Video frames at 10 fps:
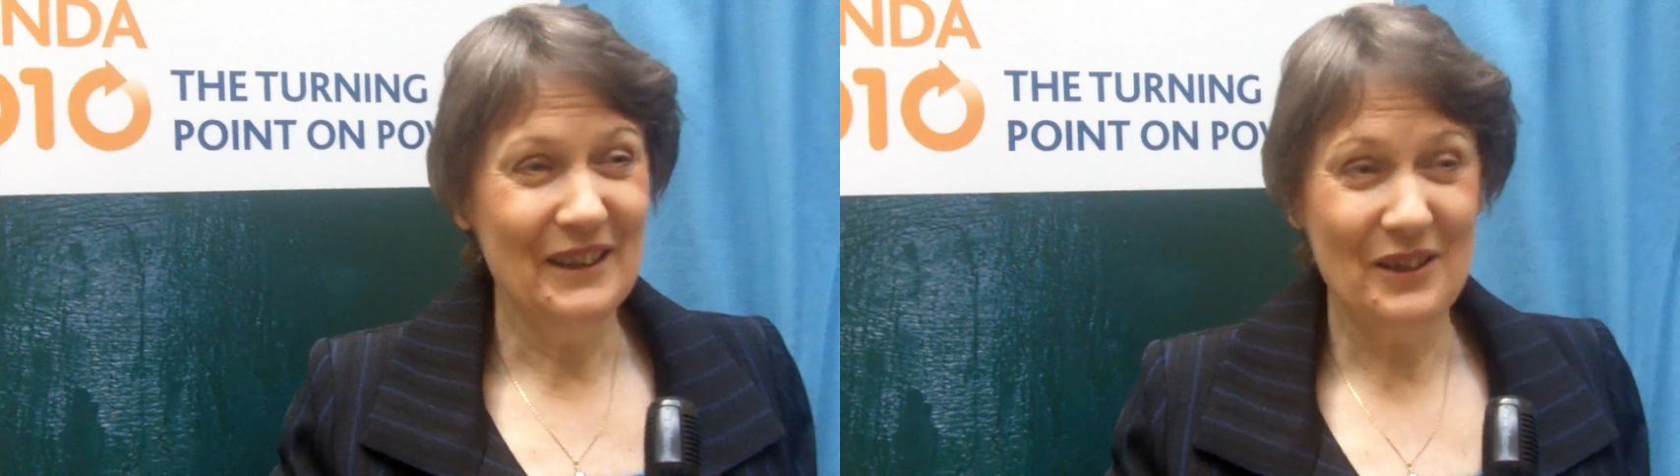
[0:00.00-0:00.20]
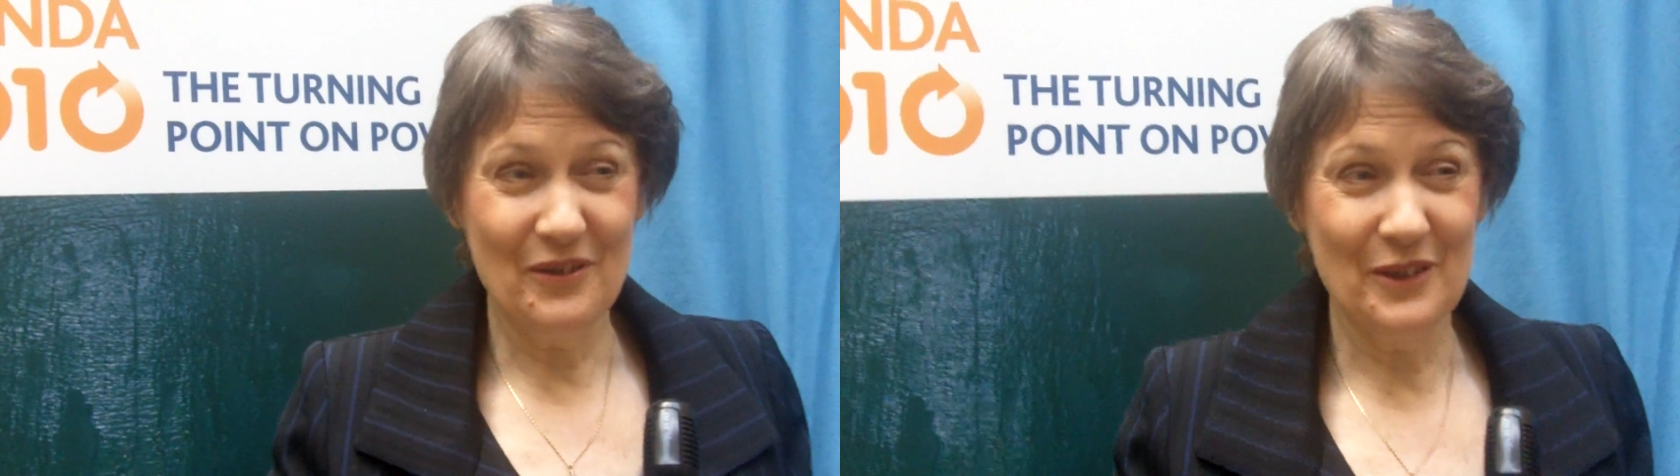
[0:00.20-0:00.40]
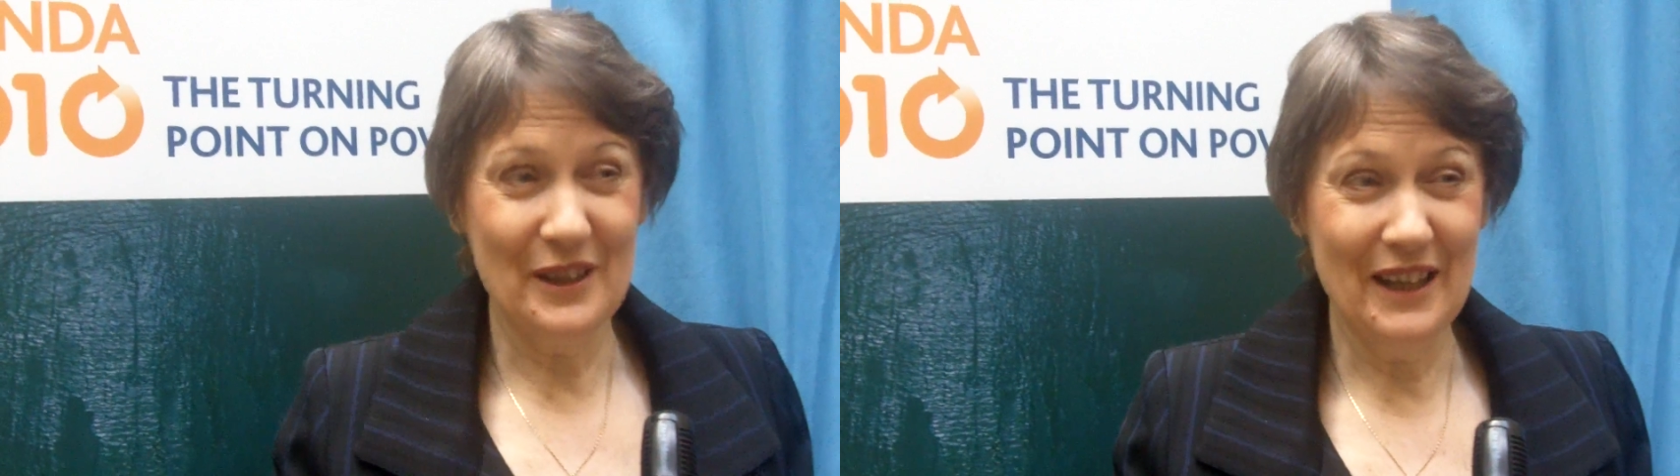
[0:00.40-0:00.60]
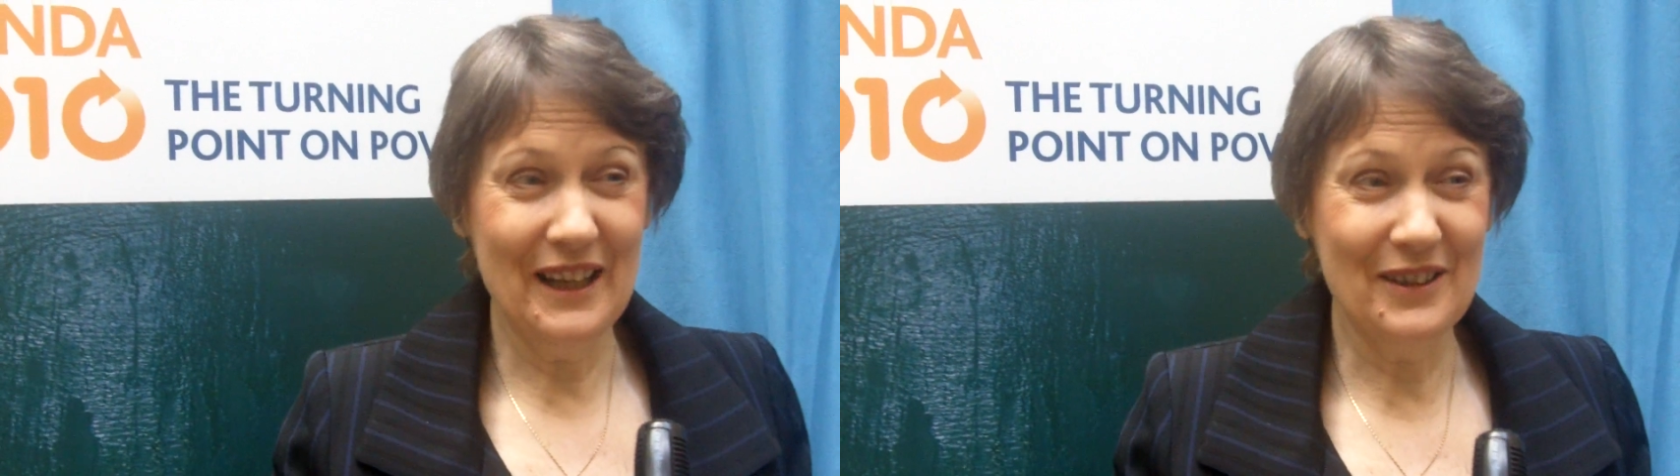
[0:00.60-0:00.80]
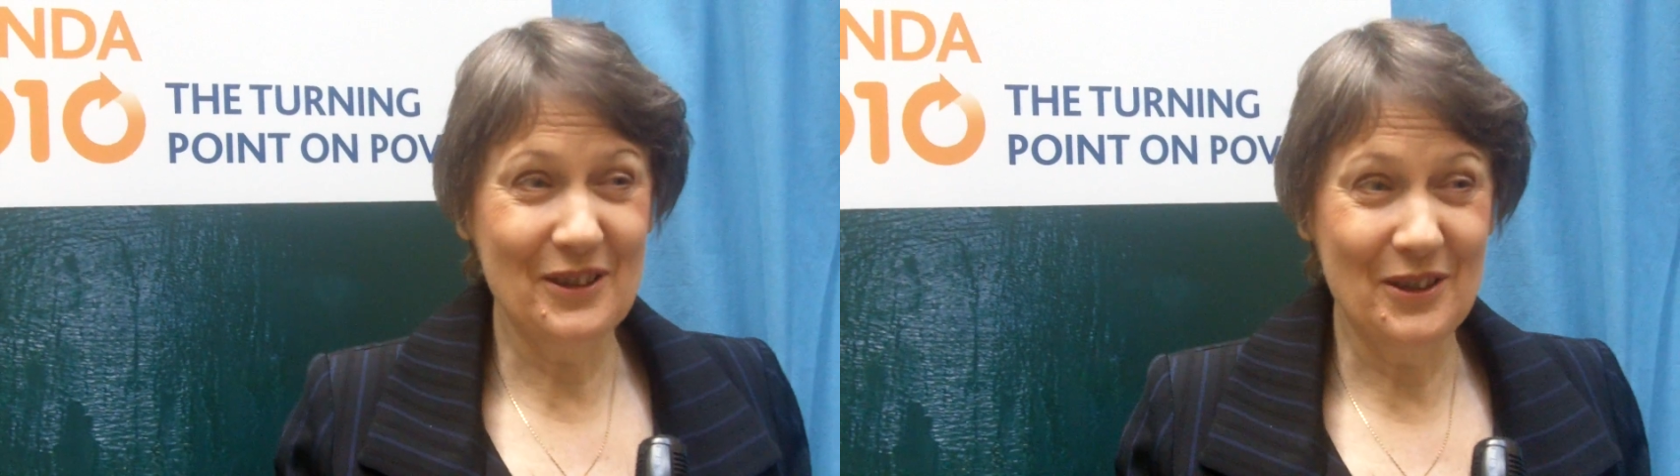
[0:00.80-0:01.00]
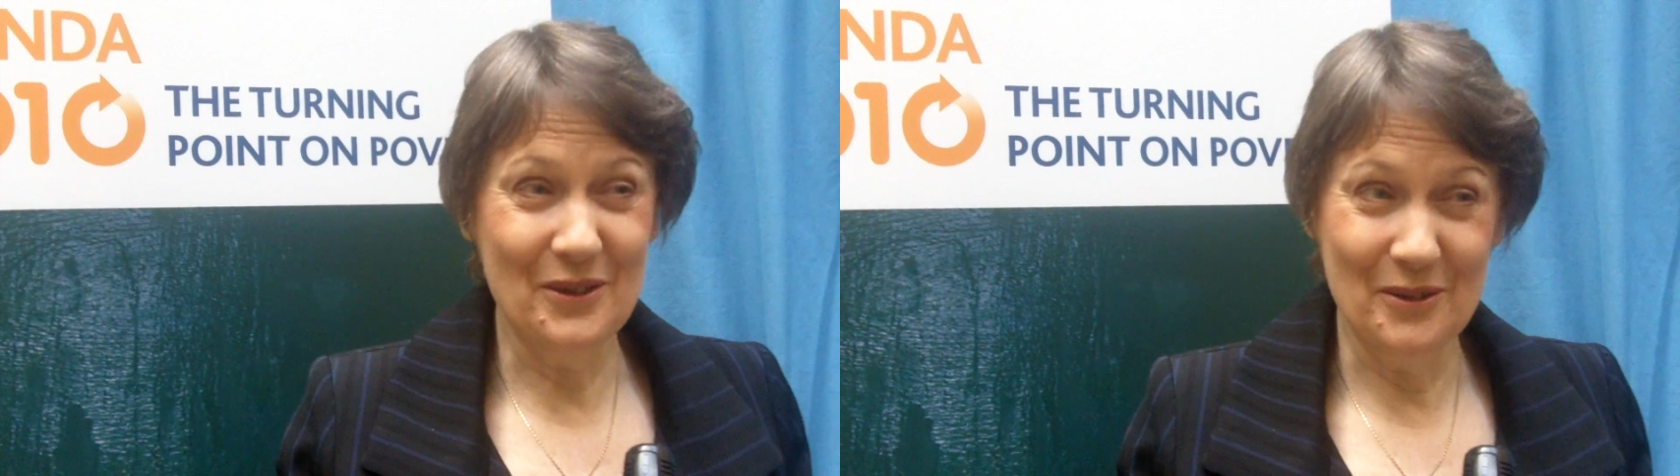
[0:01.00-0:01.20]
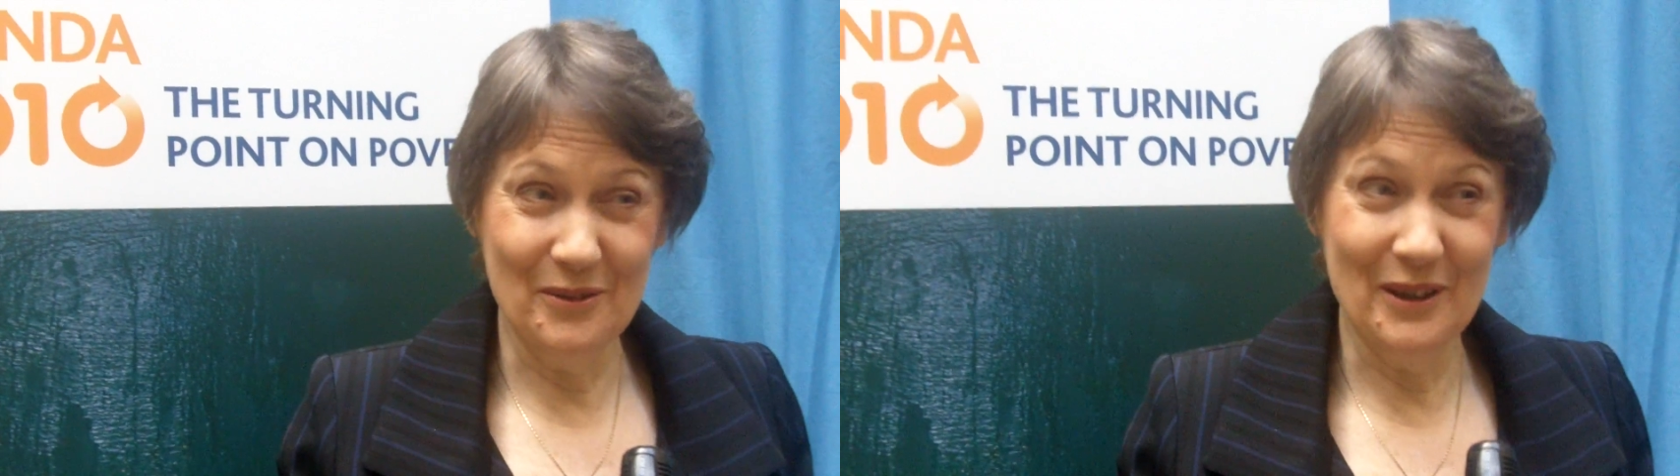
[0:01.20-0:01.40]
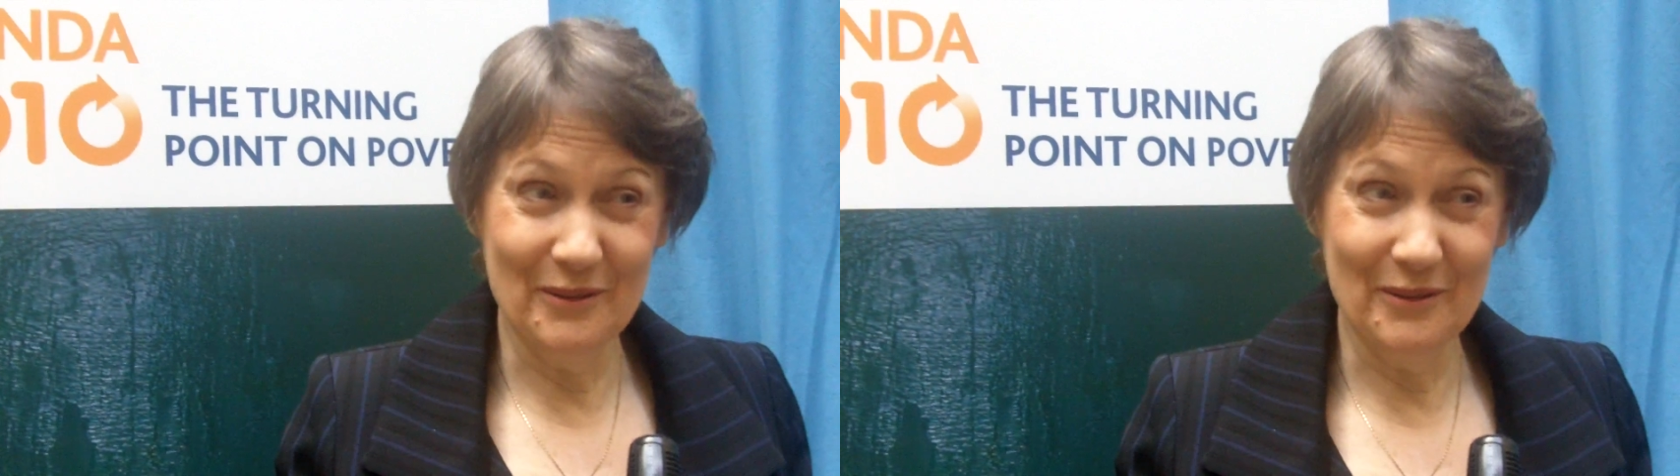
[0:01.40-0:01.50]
it's very hard to